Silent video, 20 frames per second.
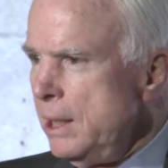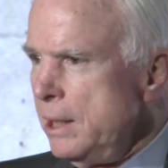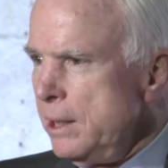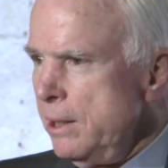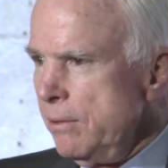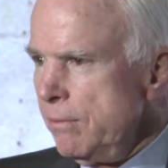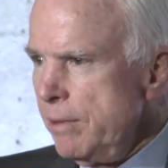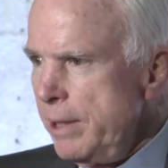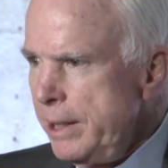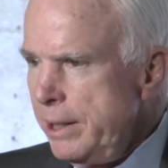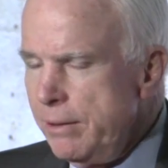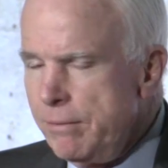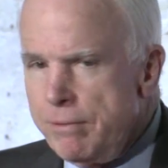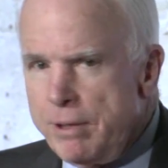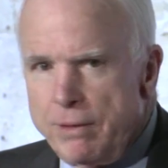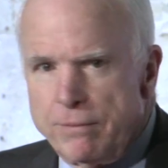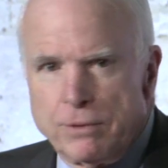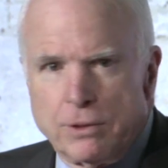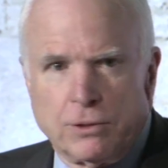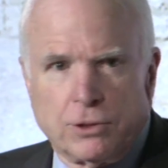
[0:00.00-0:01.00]
The Iranian
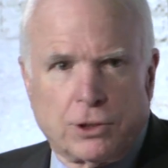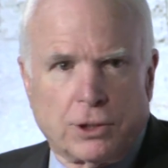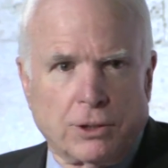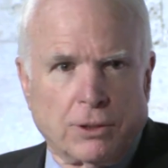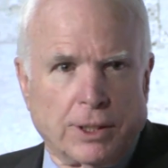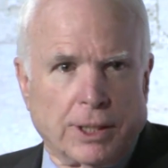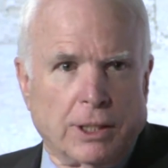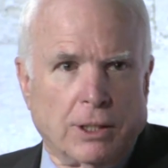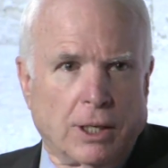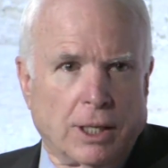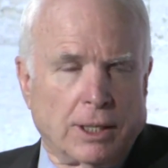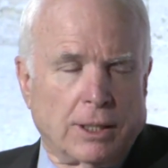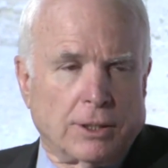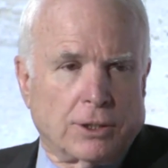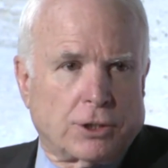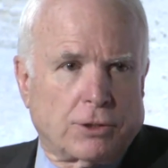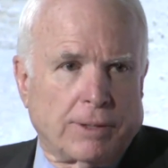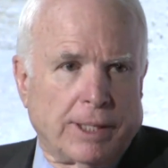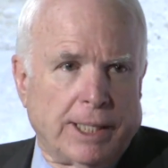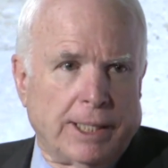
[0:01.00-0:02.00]
Revolutionary Guard are
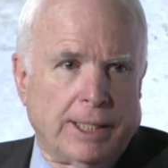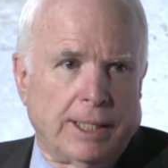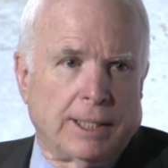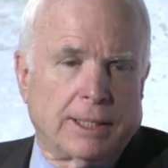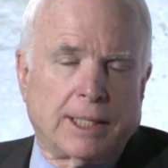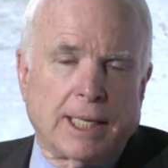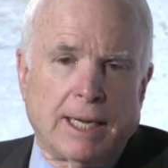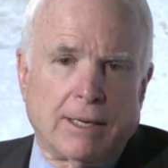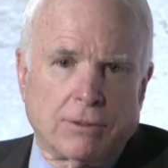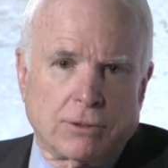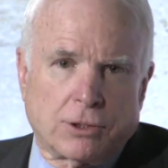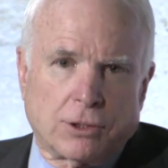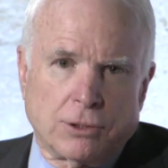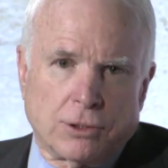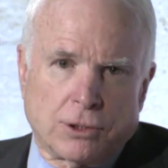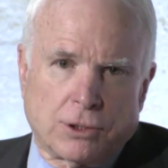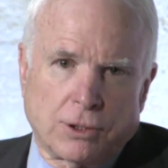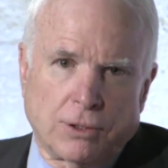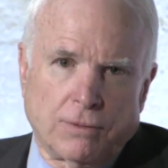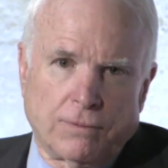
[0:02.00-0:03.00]
training
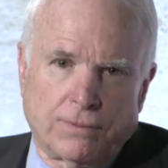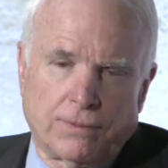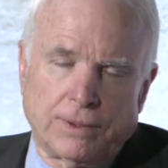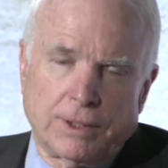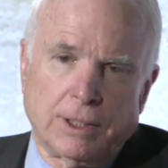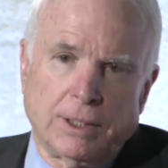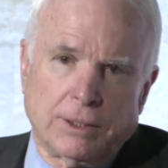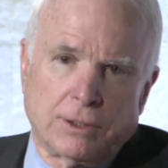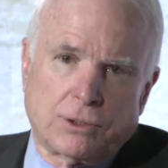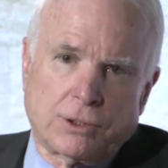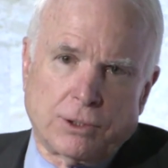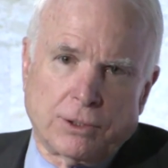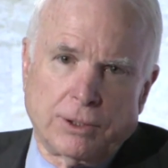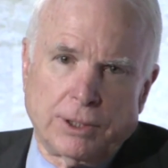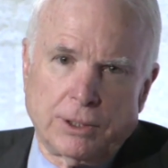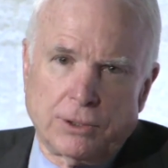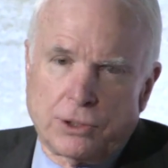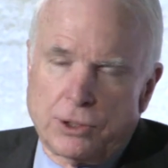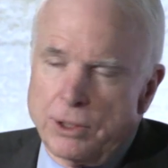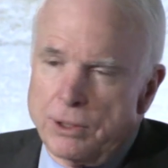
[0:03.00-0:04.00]
thousands of
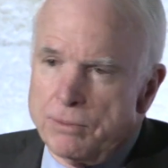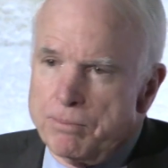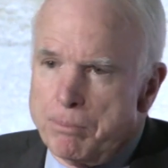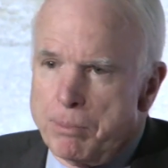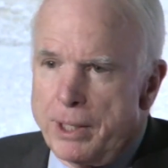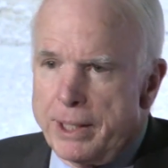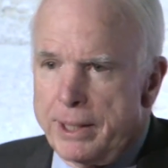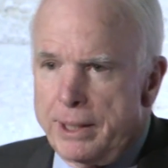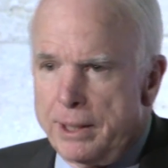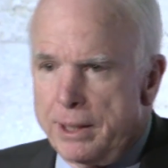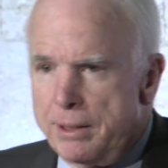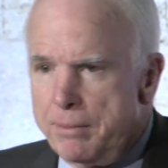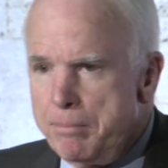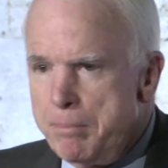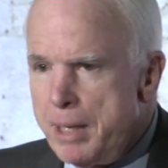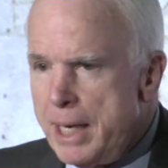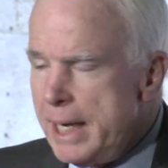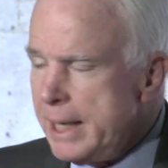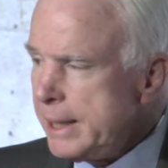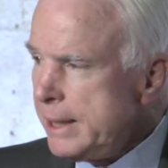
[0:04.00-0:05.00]
Syrians and bringing them
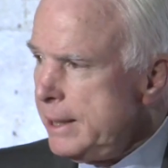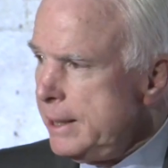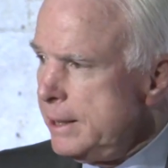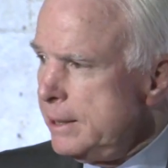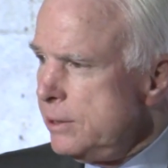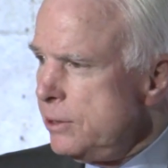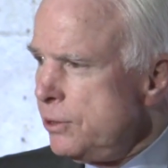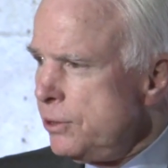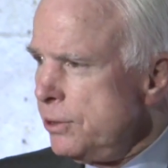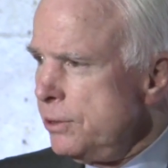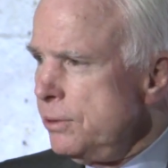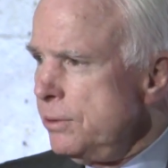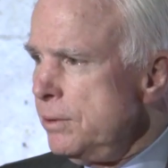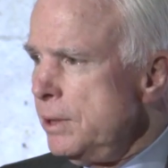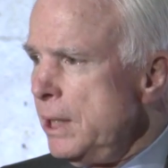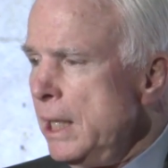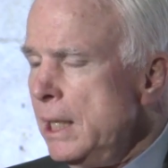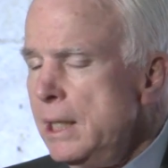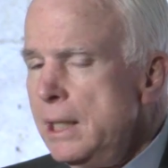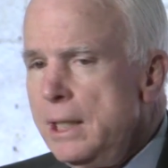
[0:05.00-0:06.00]
back into
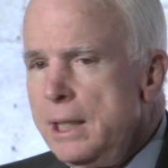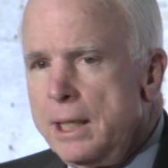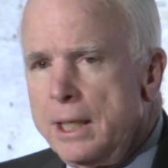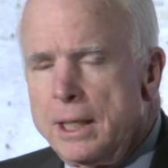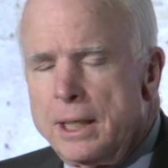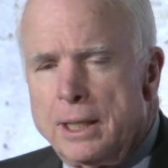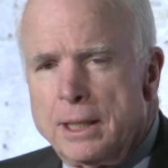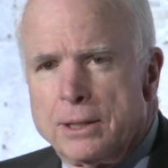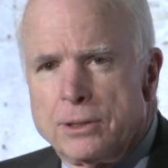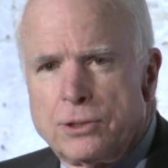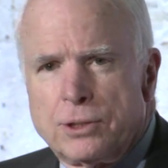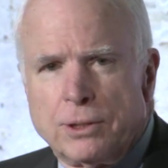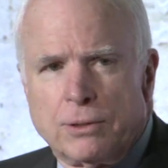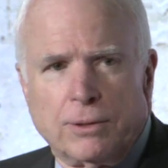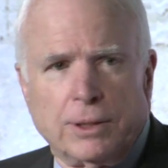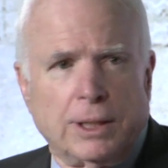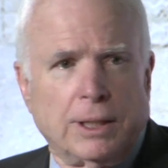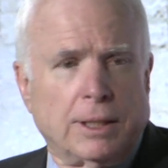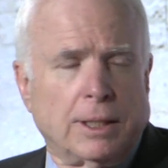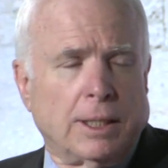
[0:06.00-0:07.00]

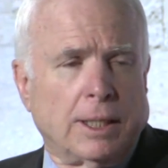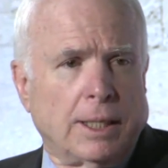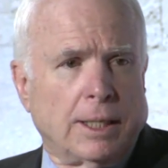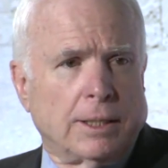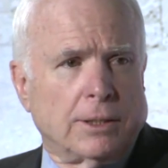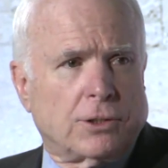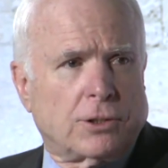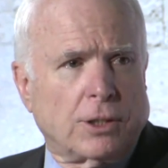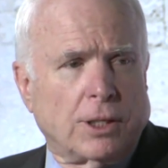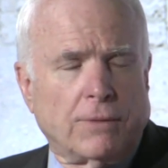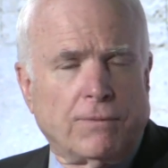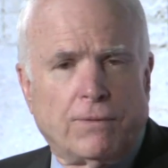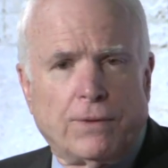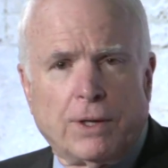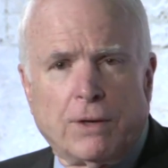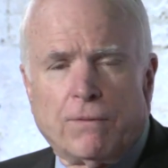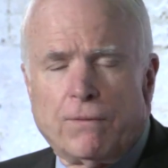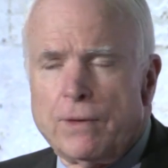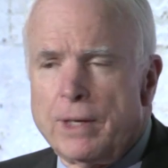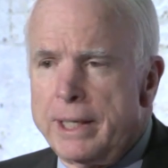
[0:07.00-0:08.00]
Syria, and it's an
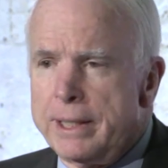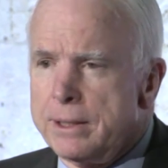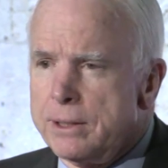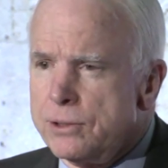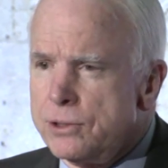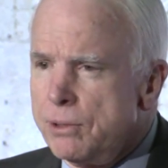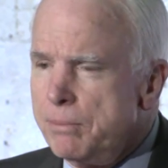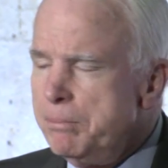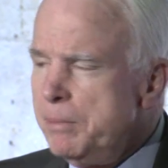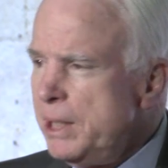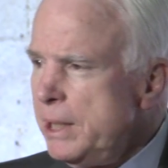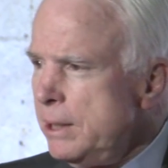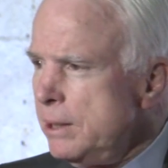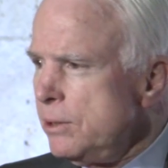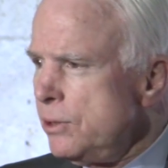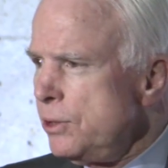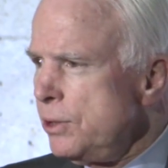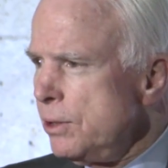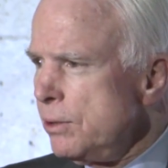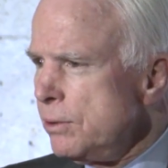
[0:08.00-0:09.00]
unfair fight. There's 1 million
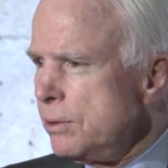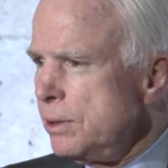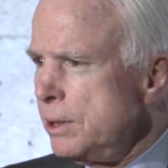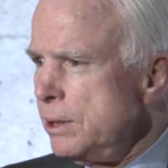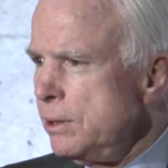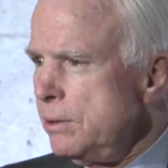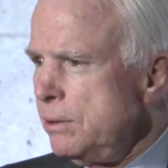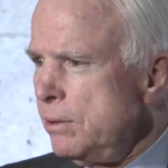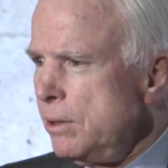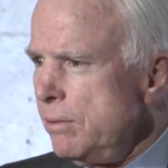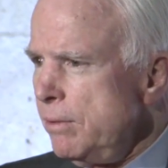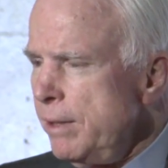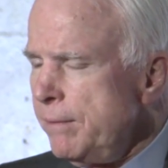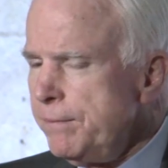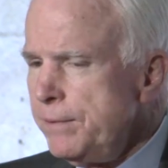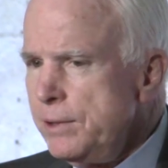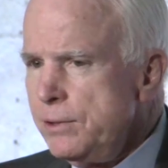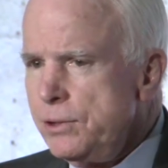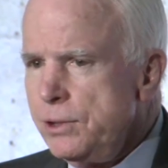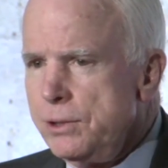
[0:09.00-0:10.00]
children who are
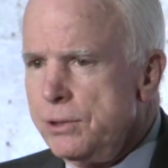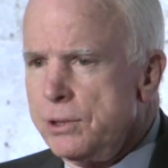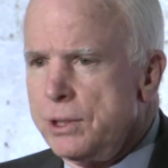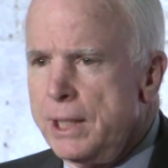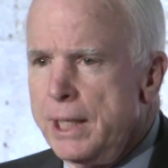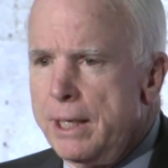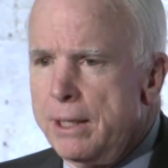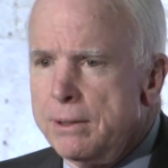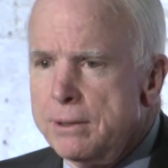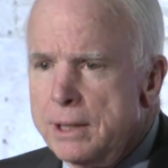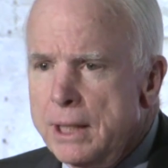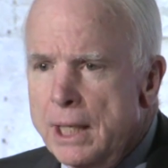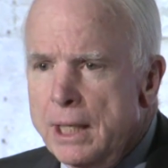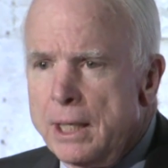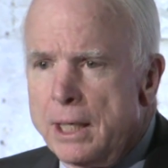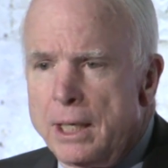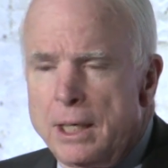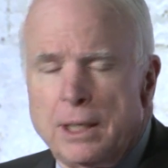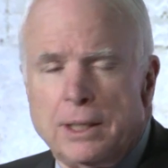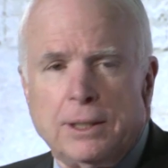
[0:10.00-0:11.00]
refugees now.
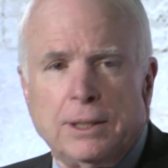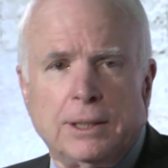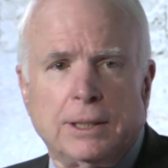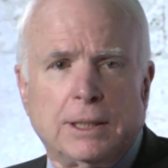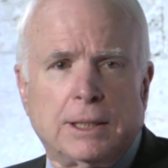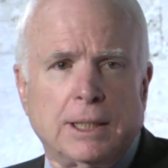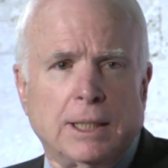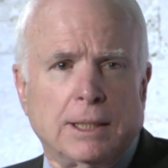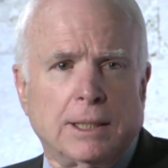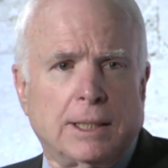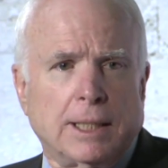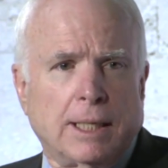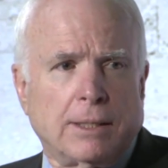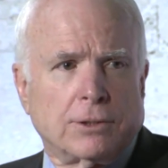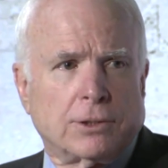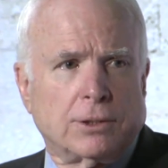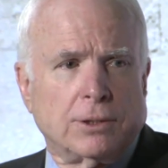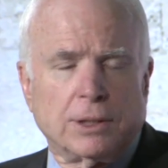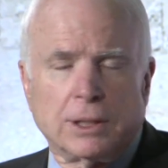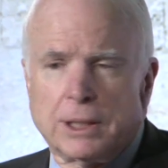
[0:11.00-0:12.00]

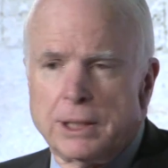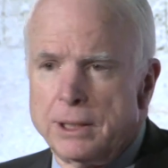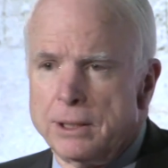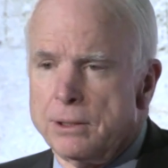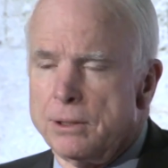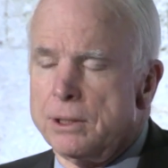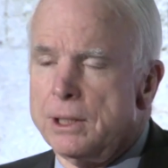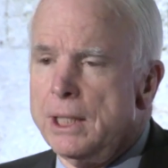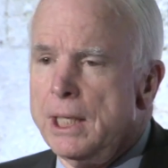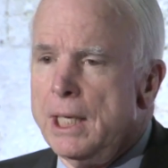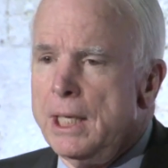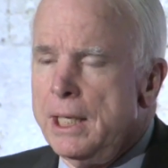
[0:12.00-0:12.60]
110,000 are killed.